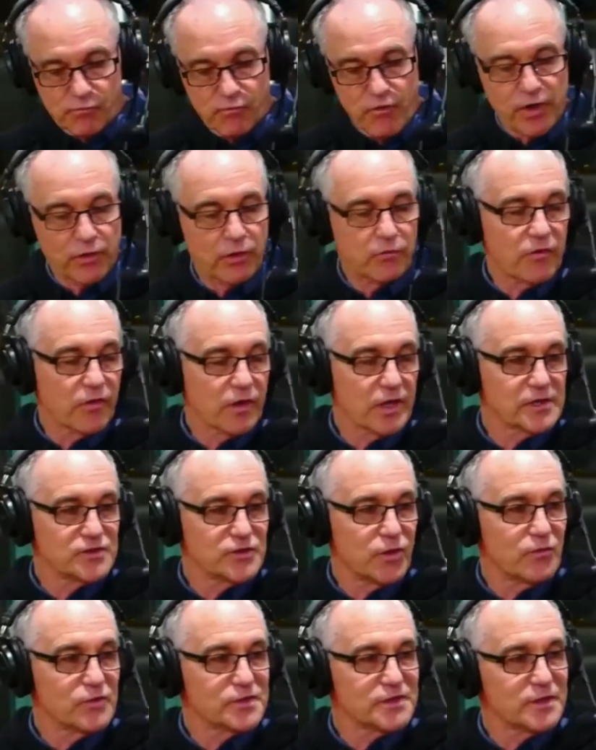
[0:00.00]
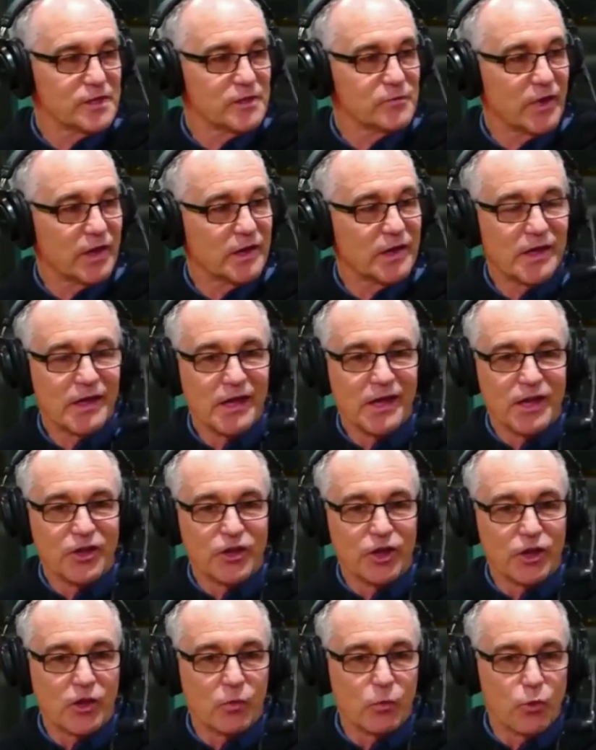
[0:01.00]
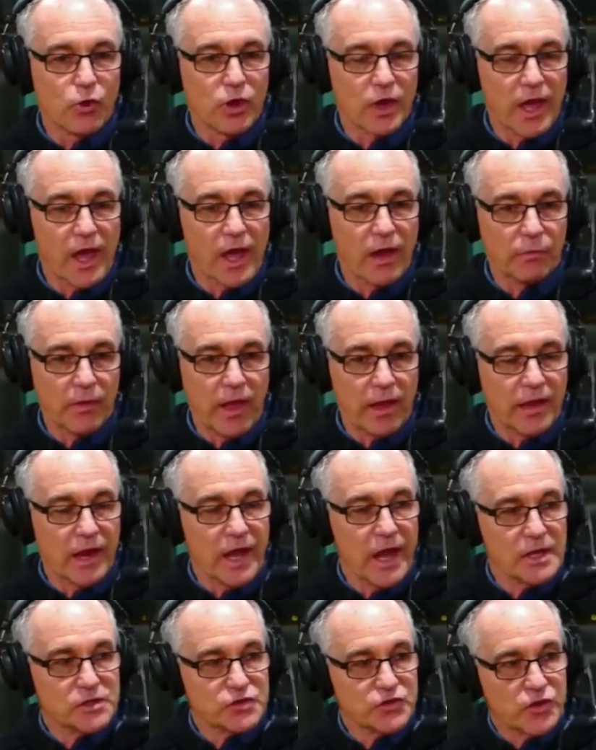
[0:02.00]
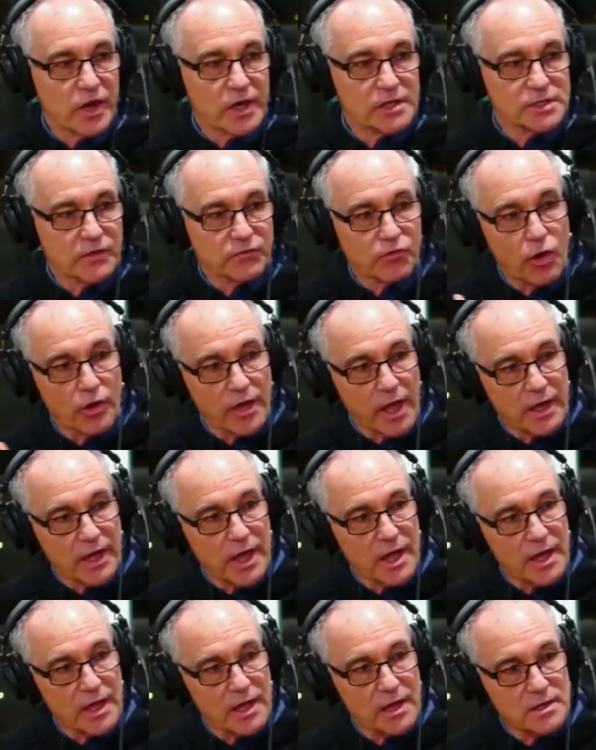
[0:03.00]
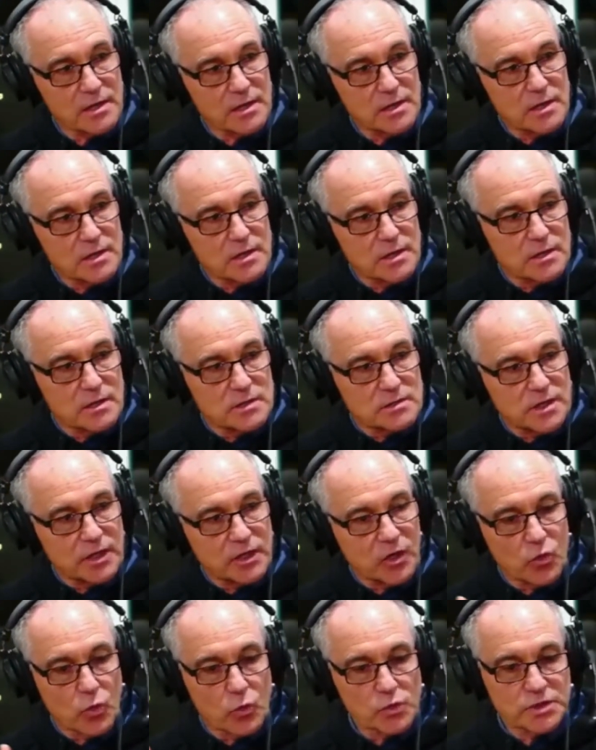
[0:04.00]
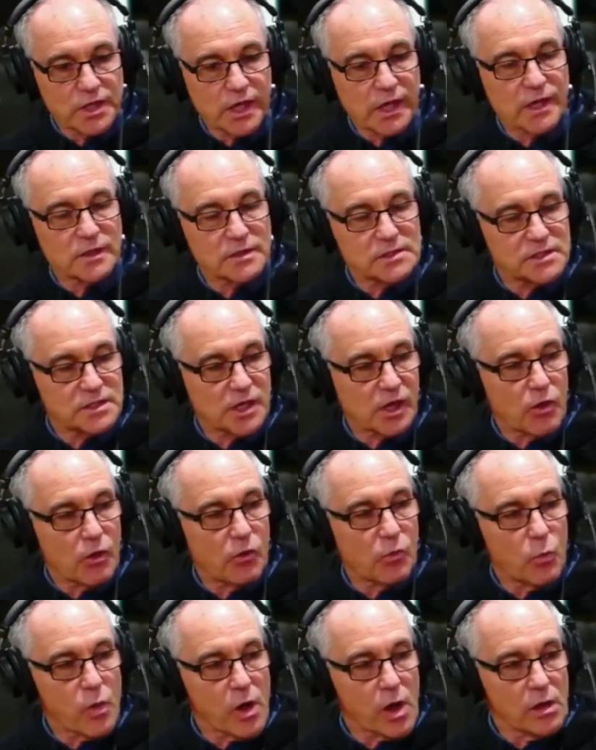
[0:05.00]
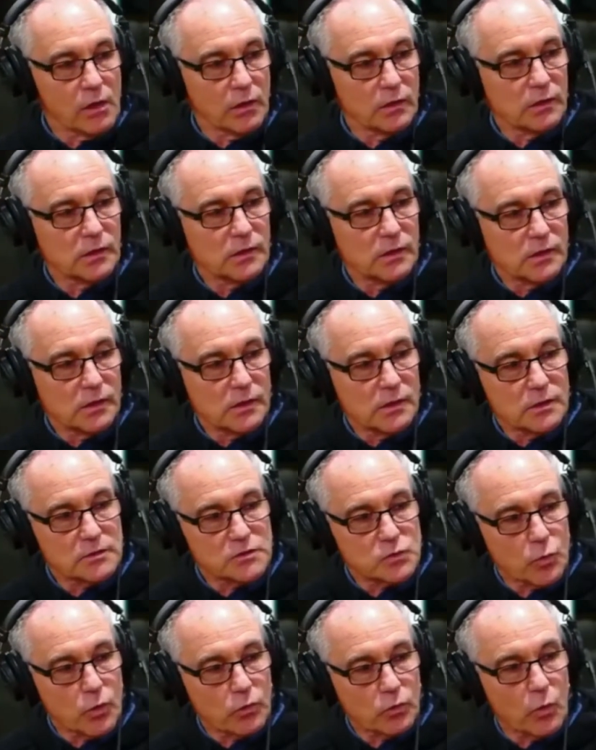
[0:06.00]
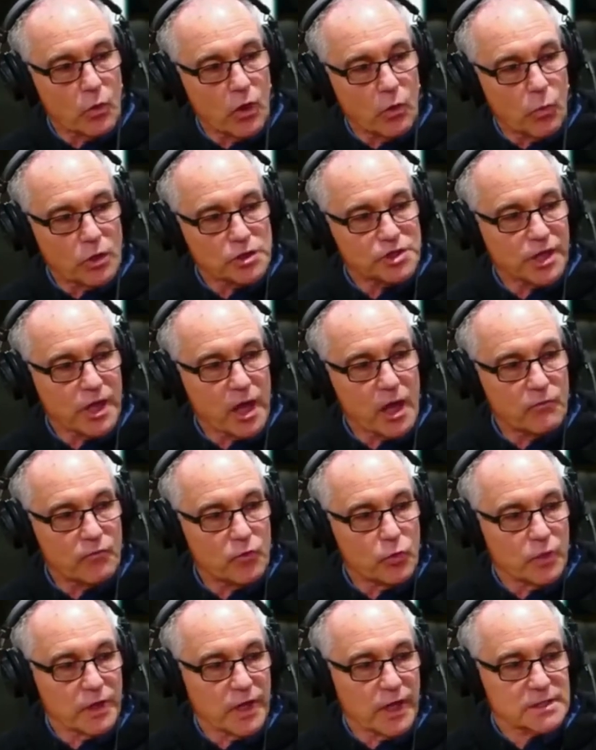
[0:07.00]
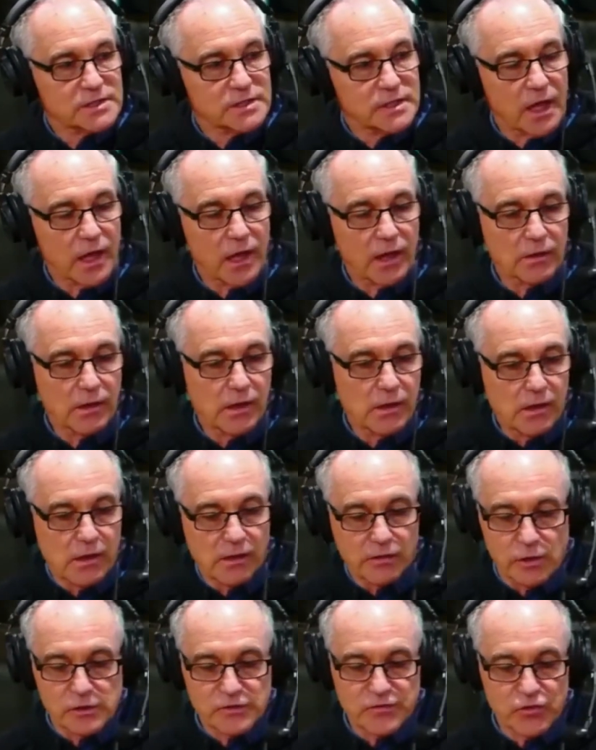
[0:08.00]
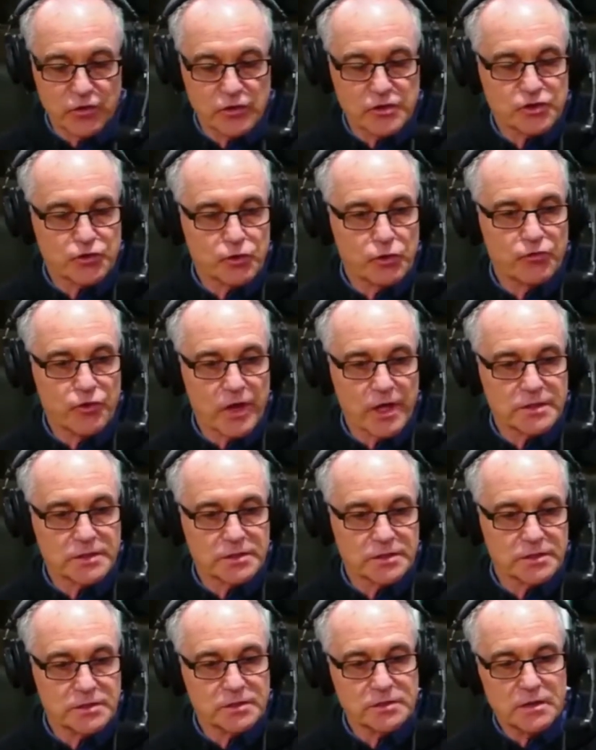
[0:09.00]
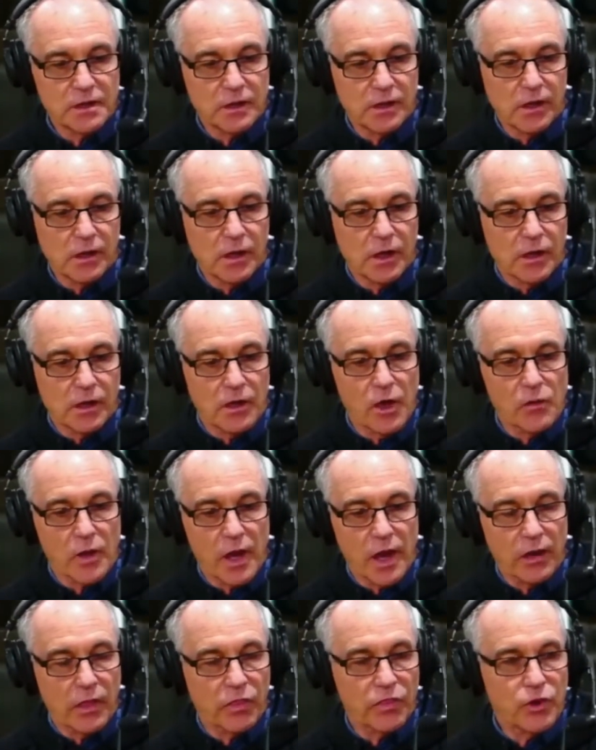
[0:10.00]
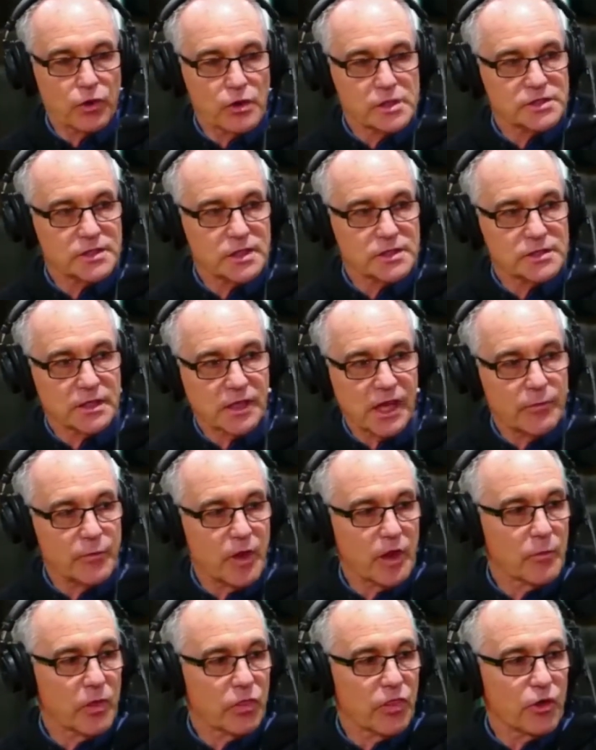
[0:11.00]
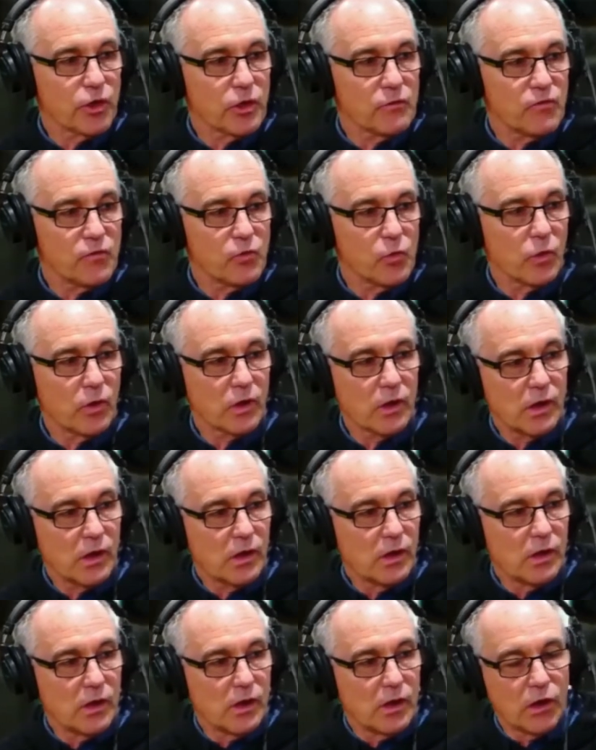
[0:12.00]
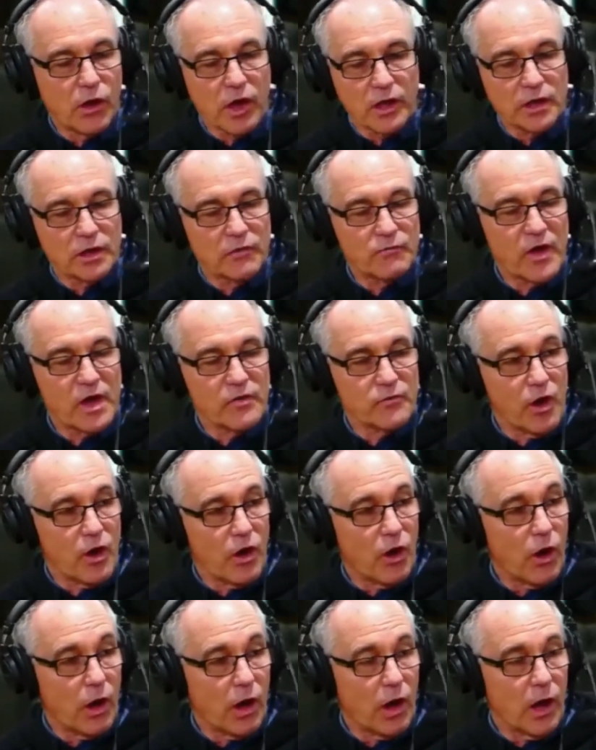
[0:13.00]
Rounded figures obviously, but you can work out that last race, they've gone out hard, so any horse that can stick on well is worthwhile watching out for next start. And those first 2 races, going out in 36 and coming home in 34, likely to favour